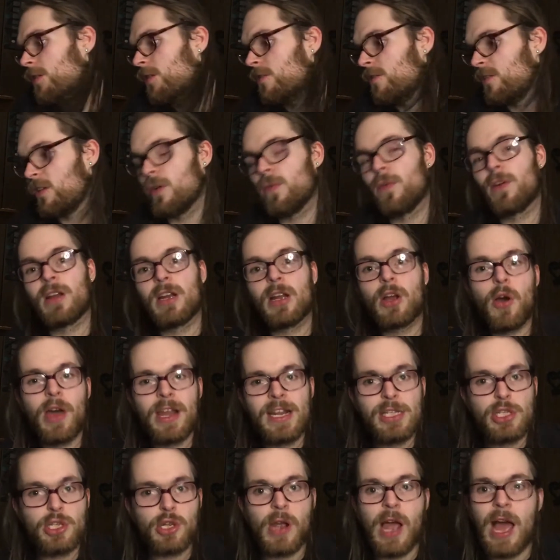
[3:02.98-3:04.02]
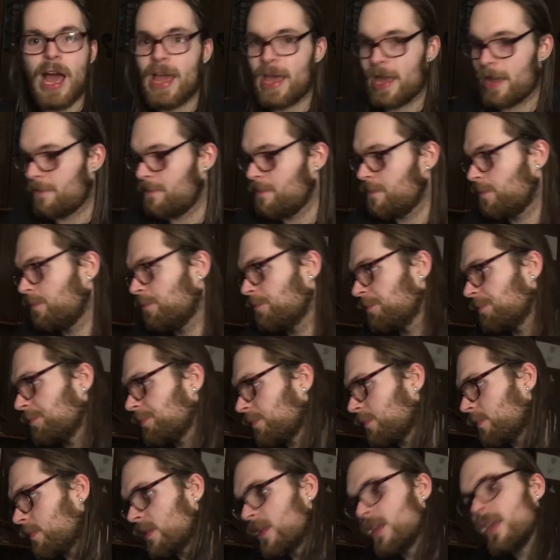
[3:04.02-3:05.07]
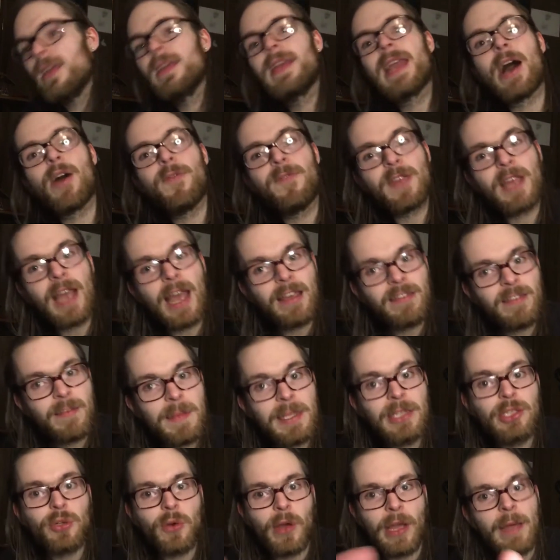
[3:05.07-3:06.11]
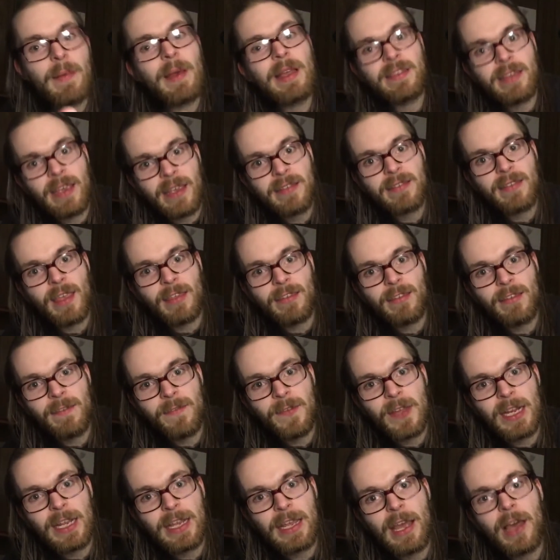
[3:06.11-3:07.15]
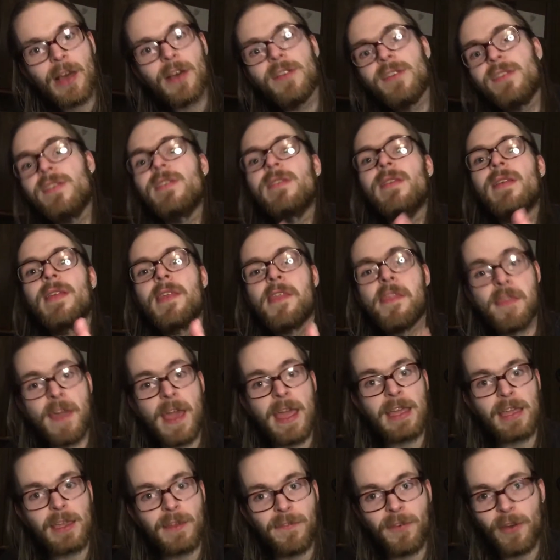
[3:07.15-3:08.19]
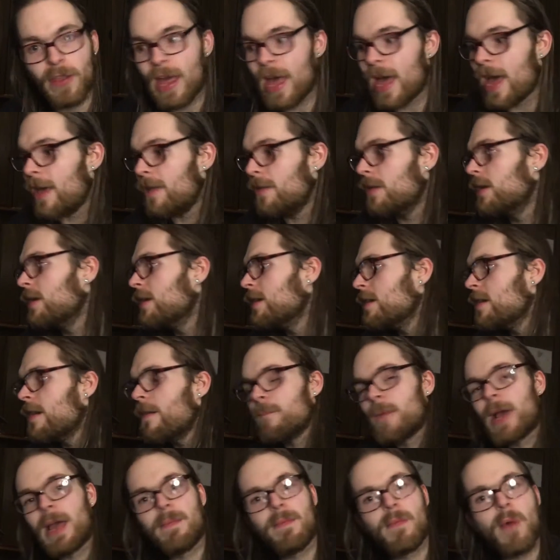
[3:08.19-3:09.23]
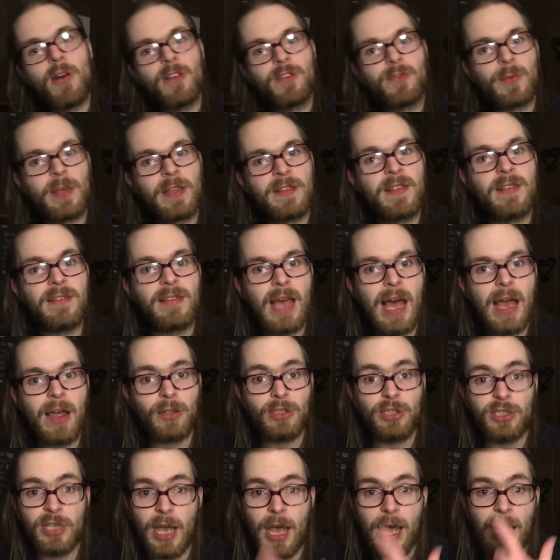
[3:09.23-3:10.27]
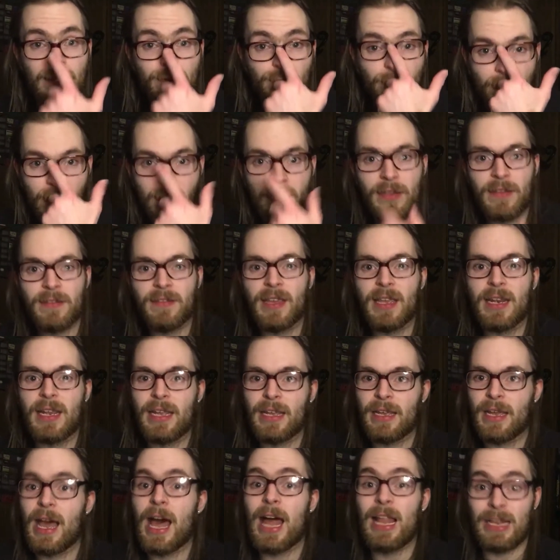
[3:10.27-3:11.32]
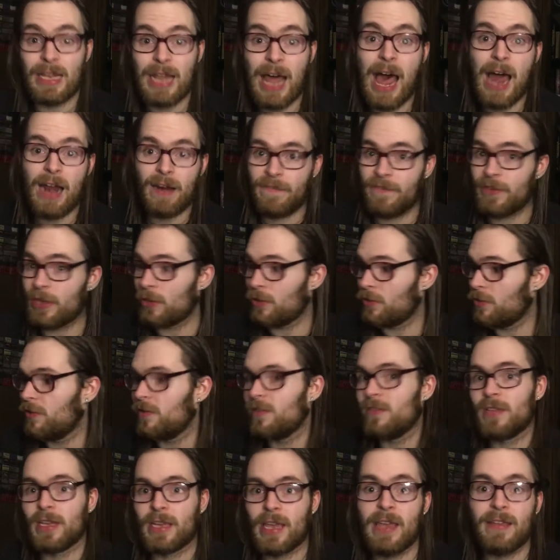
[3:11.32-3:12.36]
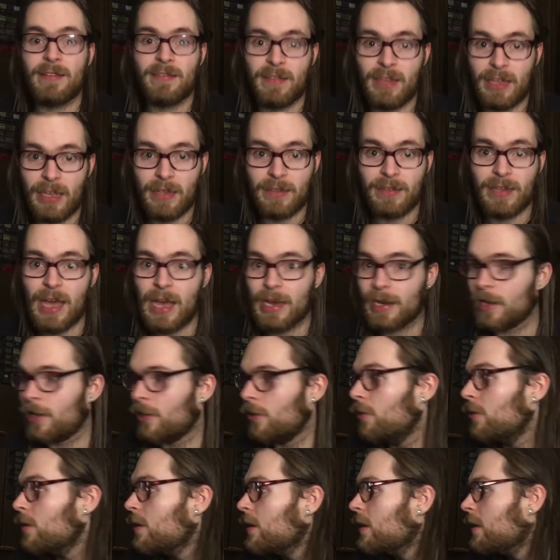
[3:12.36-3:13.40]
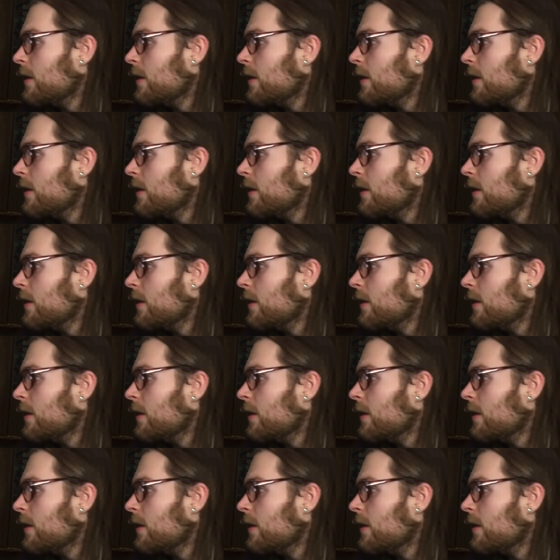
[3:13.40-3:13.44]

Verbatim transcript: So we're gonna go ahead and try it. Now, if you guys have been enjoying my taste testing videos, thank you for that. My most recent Taco John's one is getting a lot of views. The quesadilla taco.